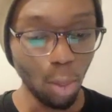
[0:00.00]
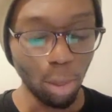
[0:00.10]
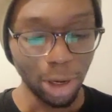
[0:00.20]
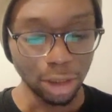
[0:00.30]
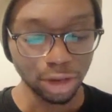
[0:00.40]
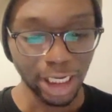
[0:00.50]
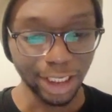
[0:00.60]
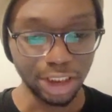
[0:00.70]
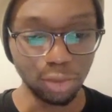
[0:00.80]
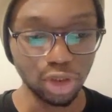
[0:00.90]
But
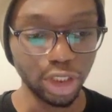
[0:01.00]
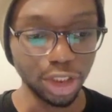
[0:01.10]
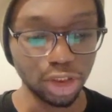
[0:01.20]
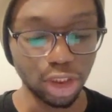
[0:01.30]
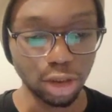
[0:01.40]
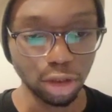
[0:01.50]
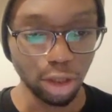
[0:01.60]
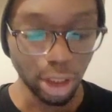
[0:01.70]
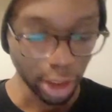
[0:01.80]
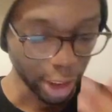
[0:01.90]
Hakim Ziyech did
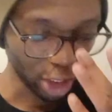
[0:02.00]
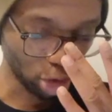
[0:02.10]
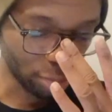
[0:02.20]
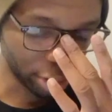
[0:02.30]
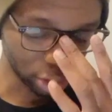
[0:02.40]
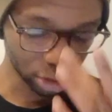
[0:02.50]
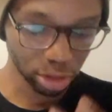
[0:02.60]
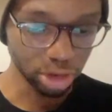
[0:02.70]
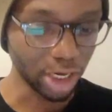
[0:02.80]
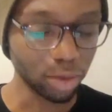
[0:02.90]
help us
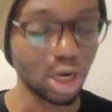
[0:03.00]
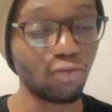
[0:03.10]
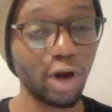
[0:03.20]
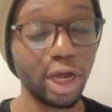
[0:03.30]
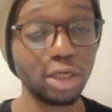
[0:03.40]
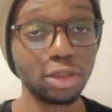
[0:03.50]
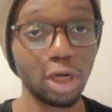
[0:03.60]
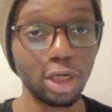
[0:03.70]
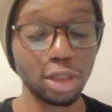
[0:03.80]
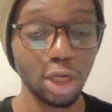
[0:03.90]
down that right hand
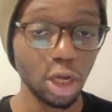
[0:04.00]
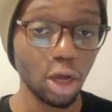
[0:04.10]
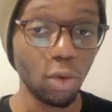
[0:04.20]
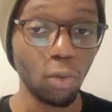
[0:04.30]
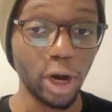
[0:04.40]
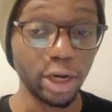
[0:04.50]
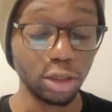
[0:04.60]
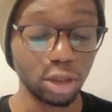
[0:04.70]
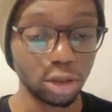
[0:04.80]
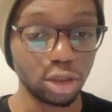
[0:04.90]
side
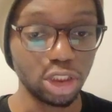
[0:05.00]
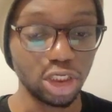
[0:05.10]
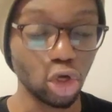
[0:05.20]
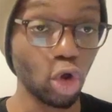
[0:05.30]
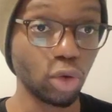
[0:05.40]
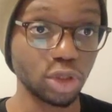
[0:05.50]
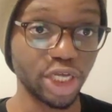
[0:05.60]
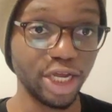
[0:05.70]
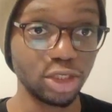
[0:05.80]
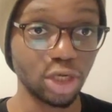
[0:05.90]
when the going was
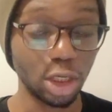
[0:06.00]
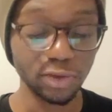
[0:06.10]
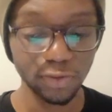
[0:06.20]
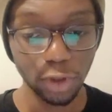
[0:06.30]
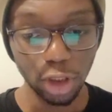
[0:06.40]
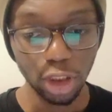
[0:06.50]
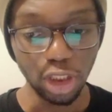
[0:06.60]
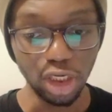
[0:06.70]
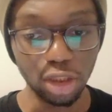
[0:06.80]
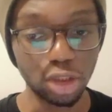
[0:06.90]
getting tough
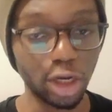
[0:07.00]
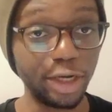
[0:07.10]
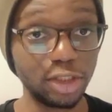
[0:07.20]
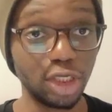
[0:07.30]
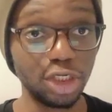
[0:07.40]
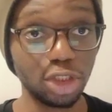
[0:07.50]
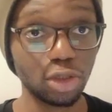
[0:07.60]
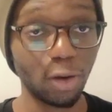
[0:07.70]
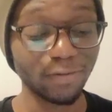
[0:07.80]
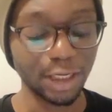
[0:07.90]
in the dying stages
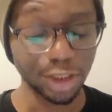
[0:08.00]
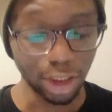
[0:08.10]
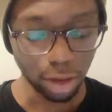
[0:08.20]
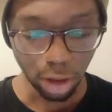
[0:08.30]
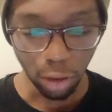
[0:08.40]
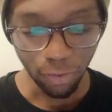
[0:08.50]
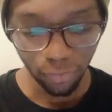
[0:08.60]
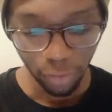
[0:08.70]
of that second half.